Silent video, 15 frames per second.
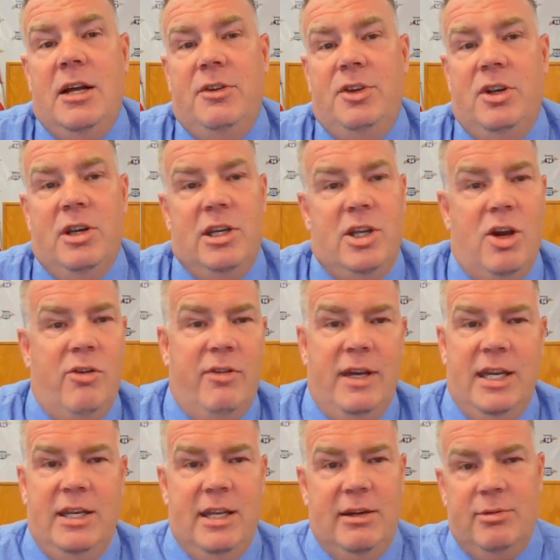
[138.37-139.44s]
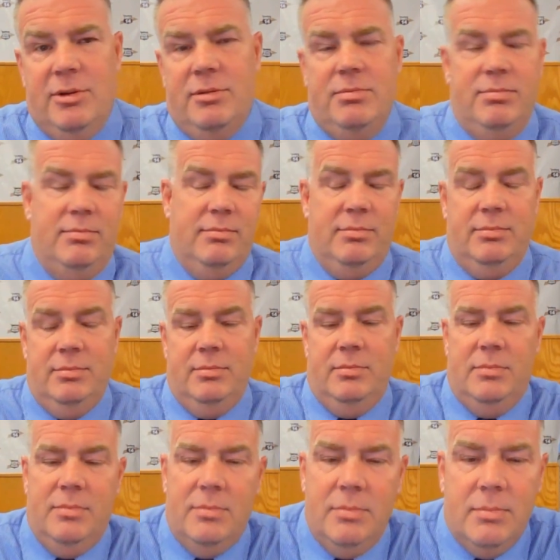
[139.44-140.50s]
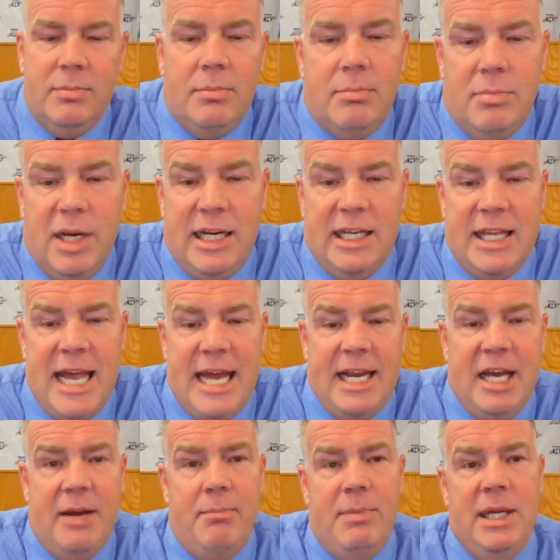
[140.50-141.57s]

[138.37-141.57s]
During COVID, they were breaking that up.